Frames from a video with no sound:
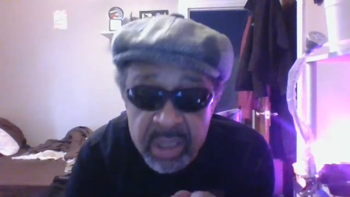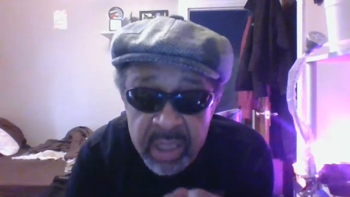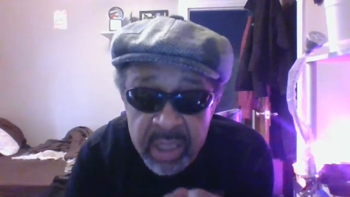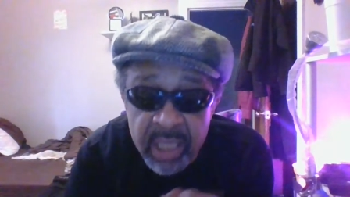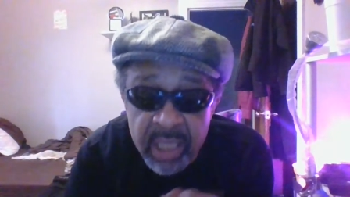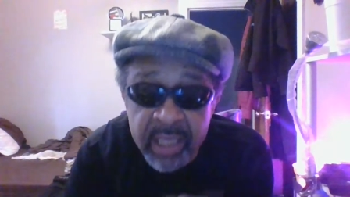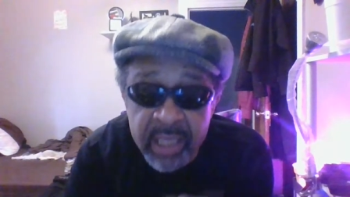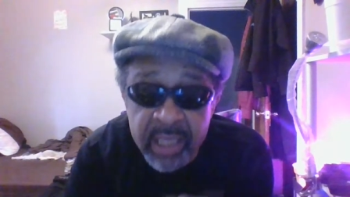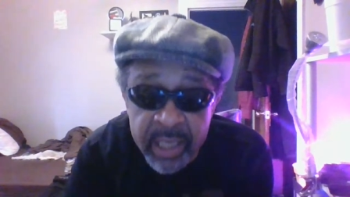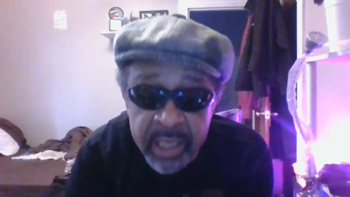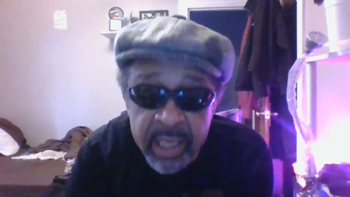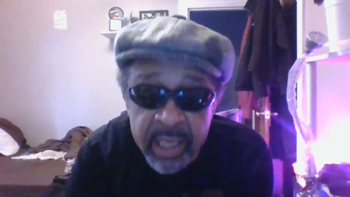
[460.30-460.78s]
to
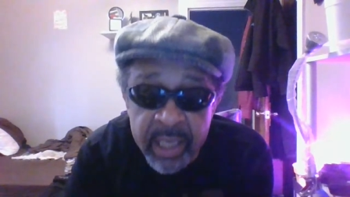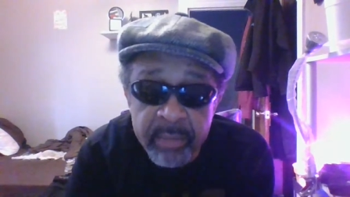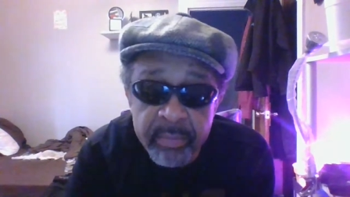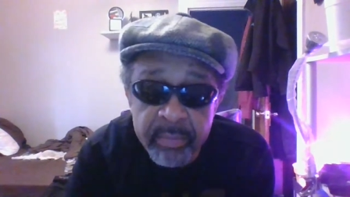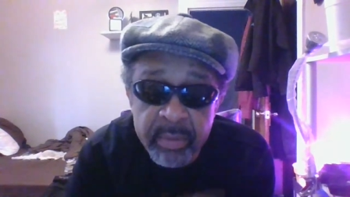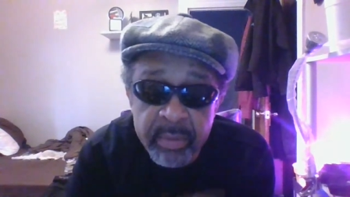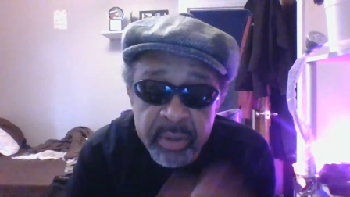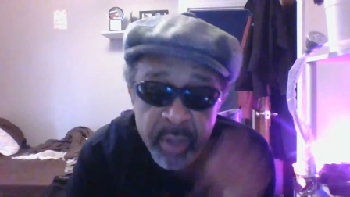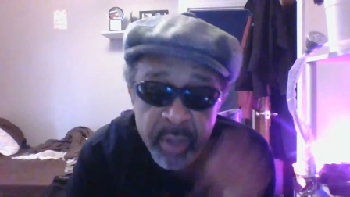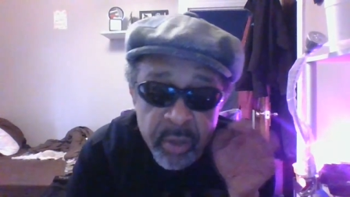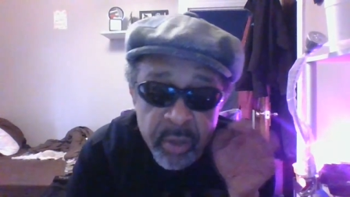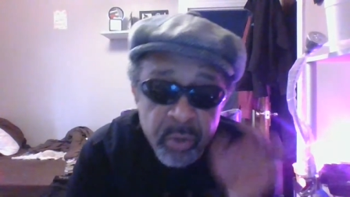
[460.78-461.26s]
keep
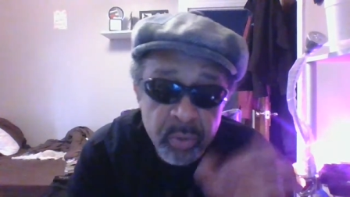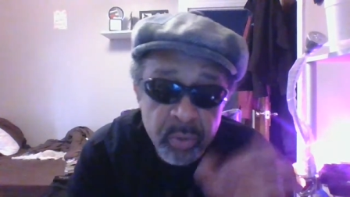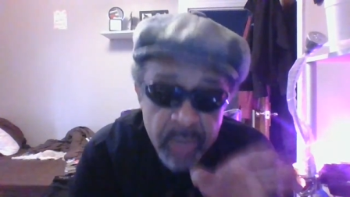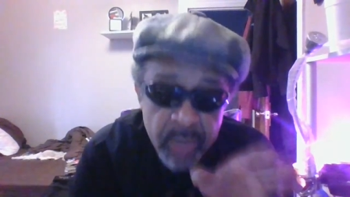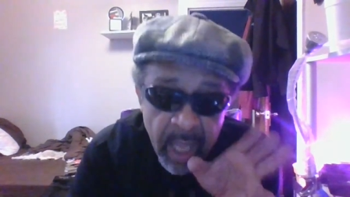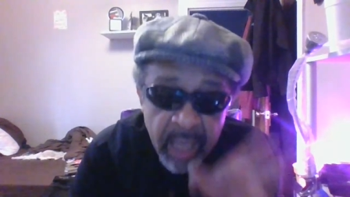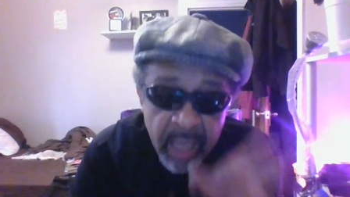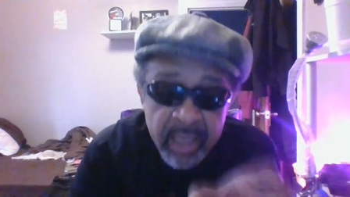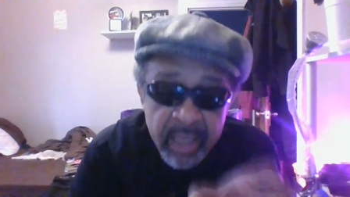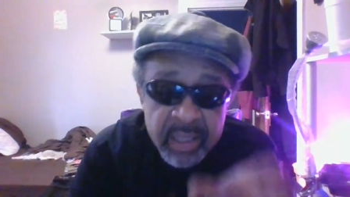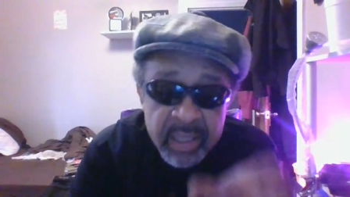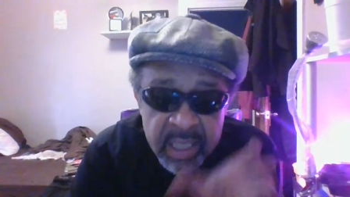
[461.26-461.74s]
the
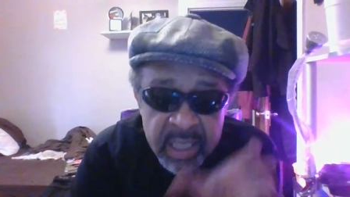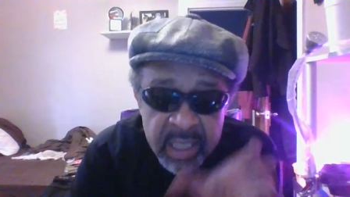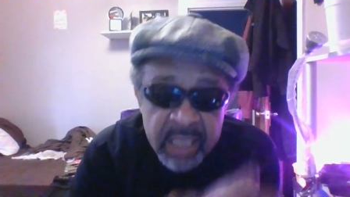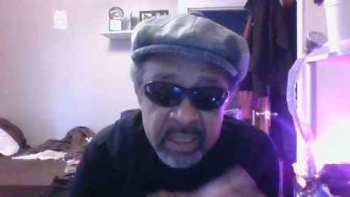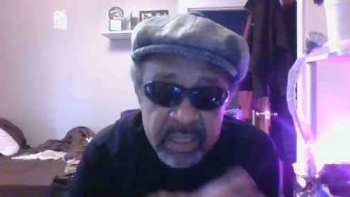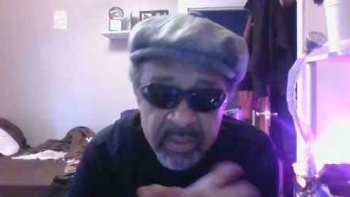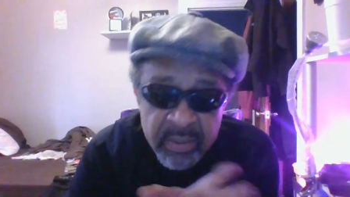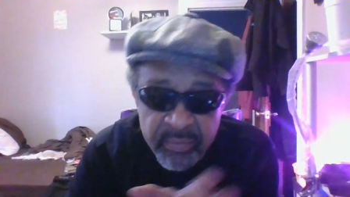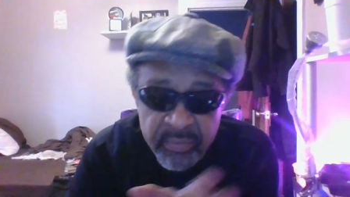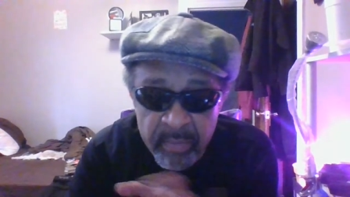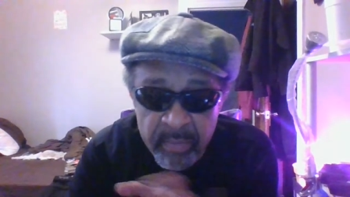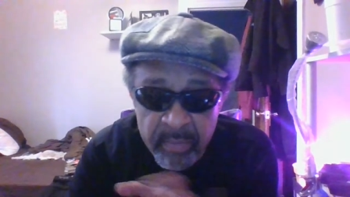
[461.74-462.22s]
United States
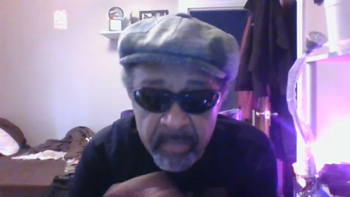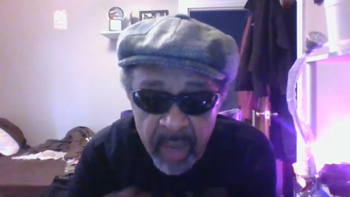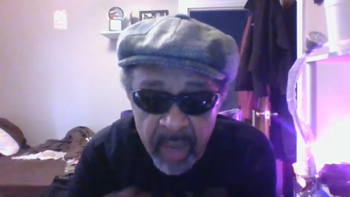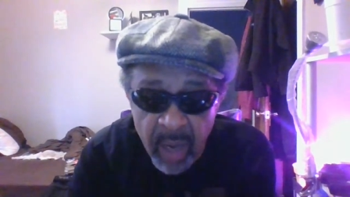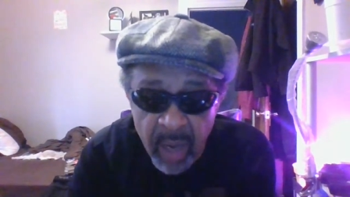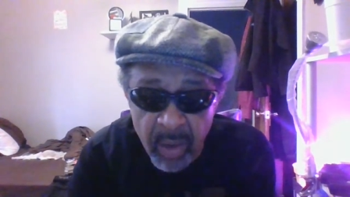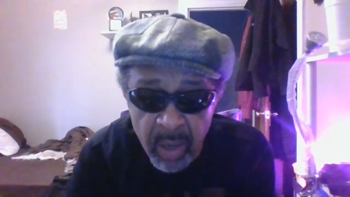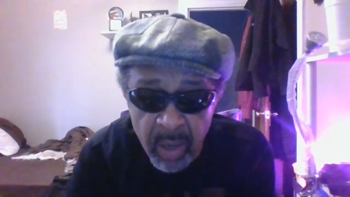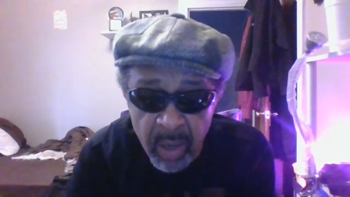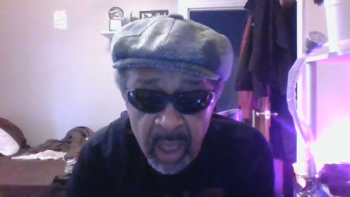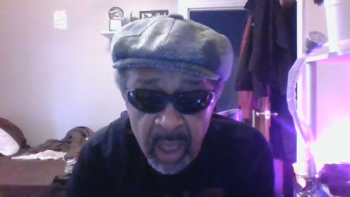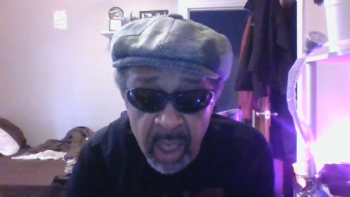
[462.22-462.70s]
of
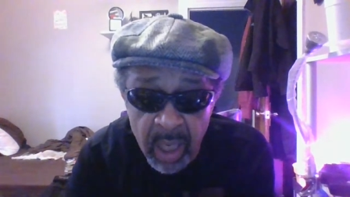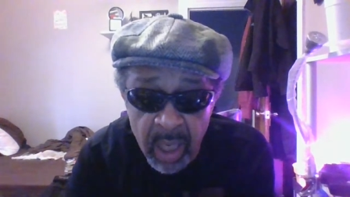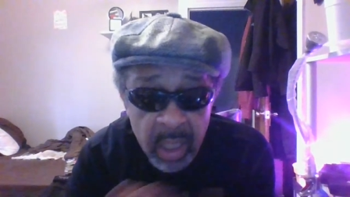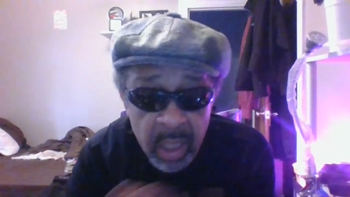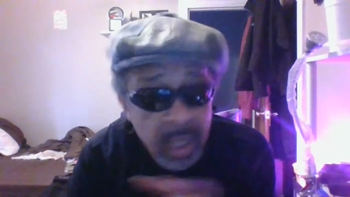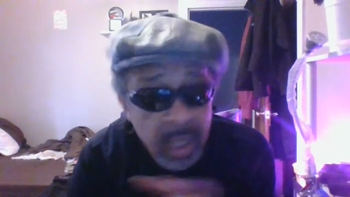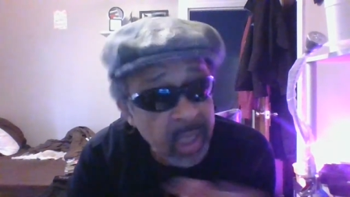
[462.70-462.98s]
America